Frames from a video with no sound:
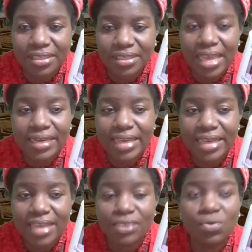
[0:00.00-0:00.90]
And
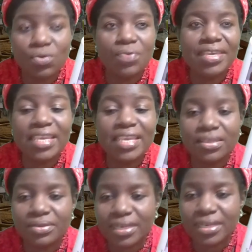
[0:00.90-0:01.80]
then when we hit
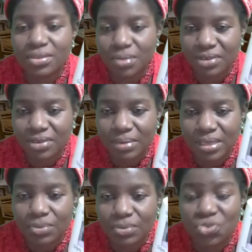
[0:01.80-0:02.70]
100 subscribers, I'm
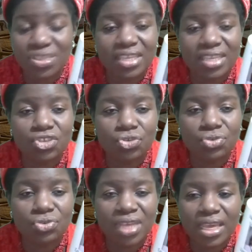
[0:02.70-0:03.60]
going to send you
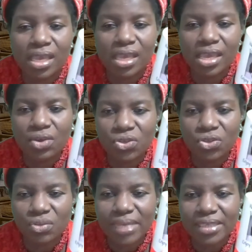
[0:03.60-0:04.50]
a
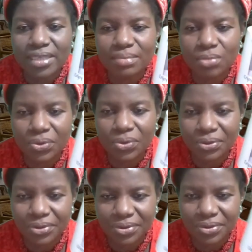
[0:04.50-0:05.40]
customized mug.
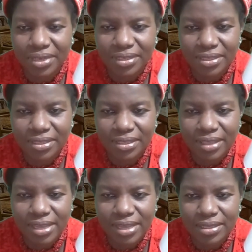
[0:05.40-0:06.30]
You can see
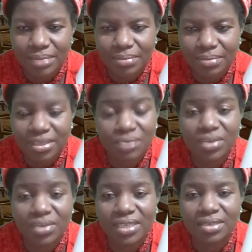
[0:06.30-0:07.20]
that. This one I
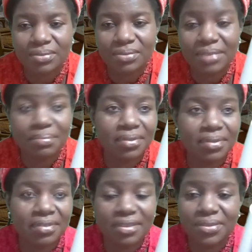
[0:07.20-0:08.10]
did on my
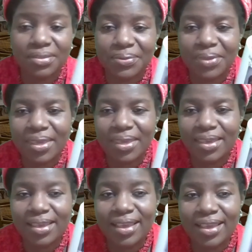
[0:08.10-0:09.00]
birthday. So
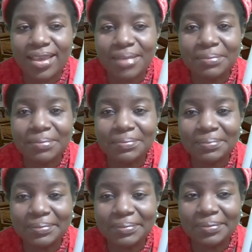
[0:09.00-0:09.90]

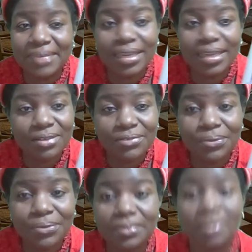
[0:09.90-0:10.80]
I love you.
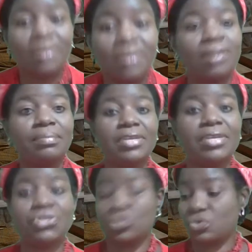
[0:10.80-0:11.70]
God bless
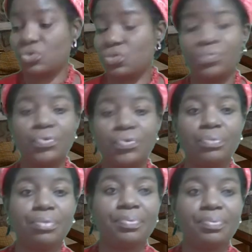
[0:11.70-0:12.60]
you. We'll be
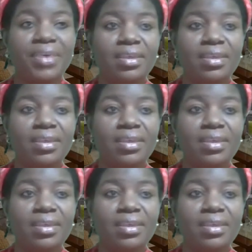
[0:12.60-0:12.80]
praying.